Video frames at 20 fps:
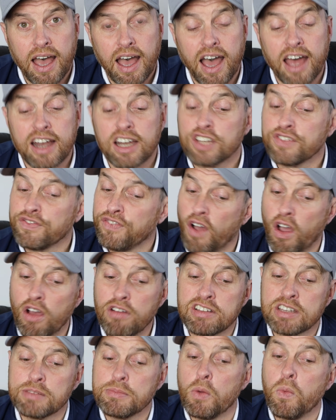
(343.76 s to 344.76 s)
And as
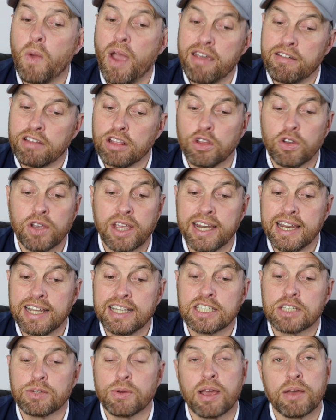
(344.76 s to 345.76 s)
far as I'm aware and looking
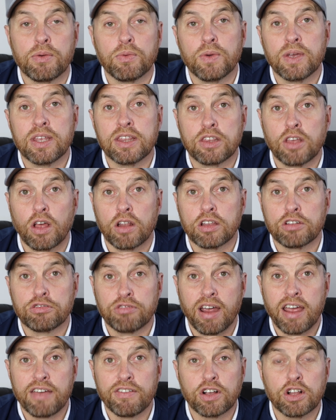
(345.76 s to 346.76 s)
into it with Dollar
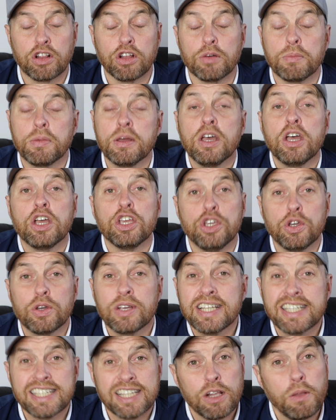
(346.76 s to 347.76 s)
Driver Club, you
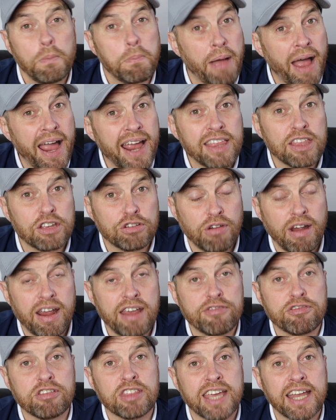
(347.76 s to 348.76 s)
can still buy the
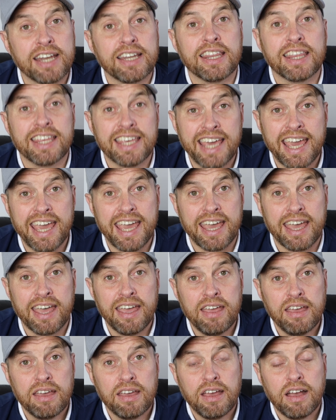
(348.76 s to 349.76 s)
driver at the end of the
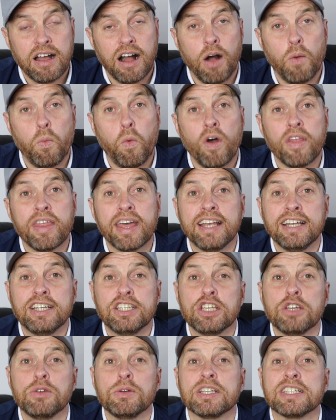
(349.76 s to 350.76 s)
year. And what they
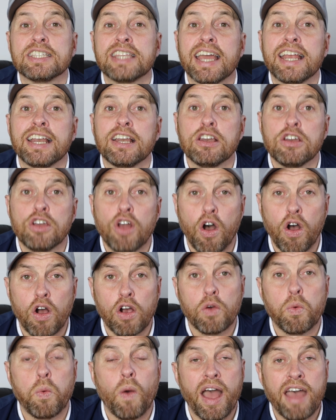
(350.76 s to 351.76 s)
do is they
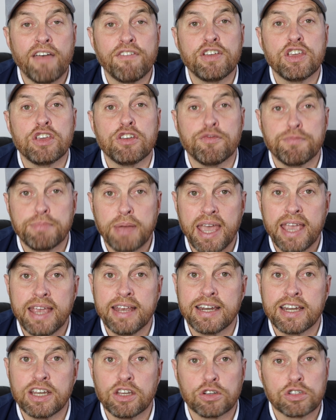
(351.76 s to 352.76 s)
knock whatever you've
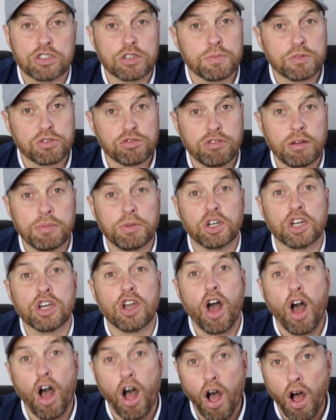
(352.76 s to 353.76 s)
paid in your
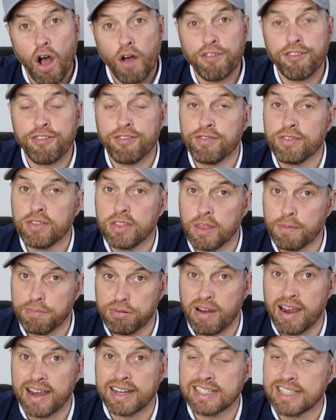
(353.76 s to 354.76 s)
subscription off the
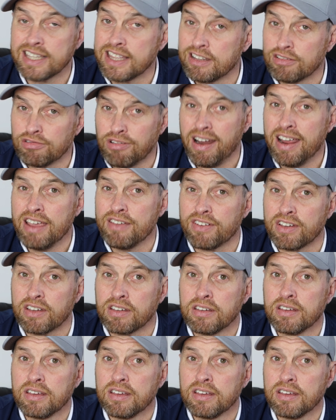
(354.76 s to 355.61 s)
price of the driver.